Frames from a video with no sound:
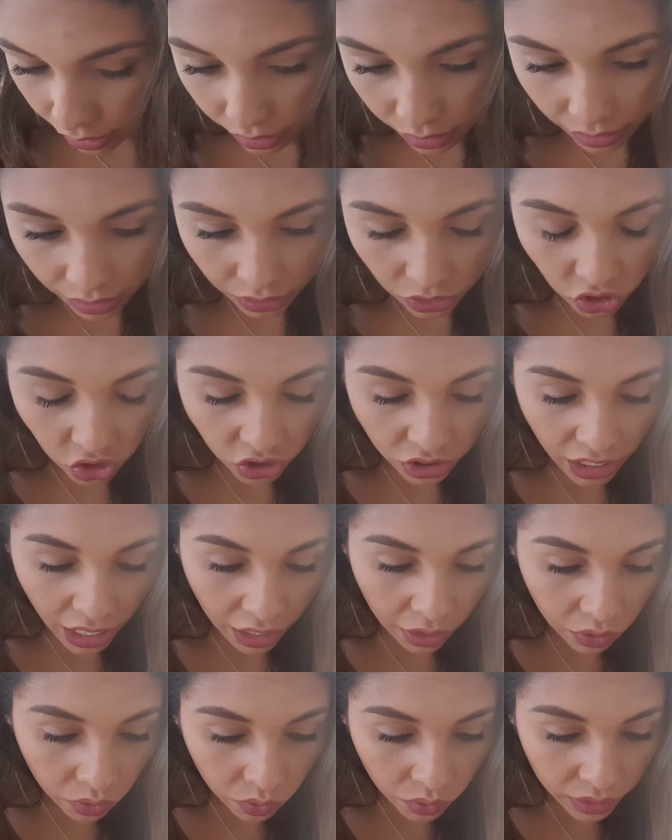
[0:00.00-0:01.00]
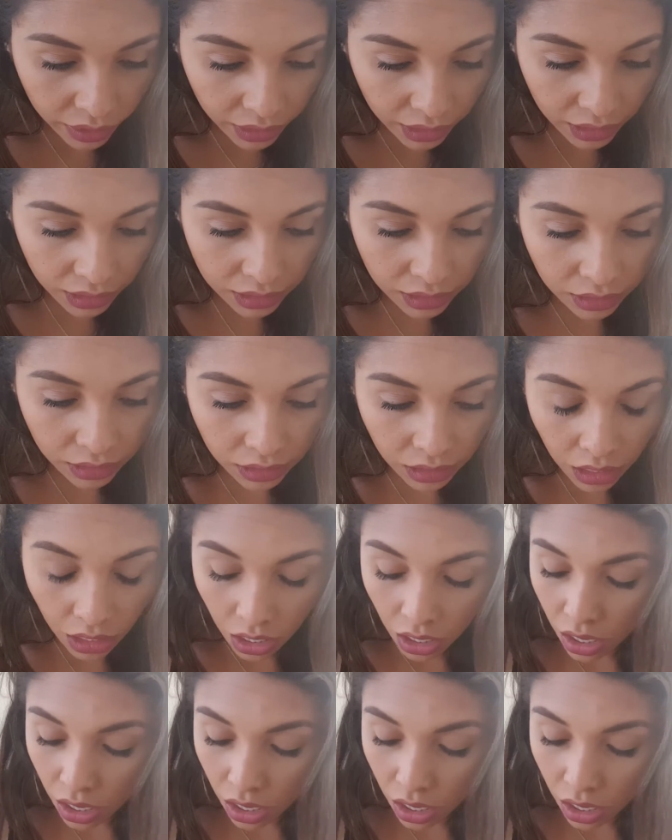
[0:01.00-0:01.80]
the next shadow is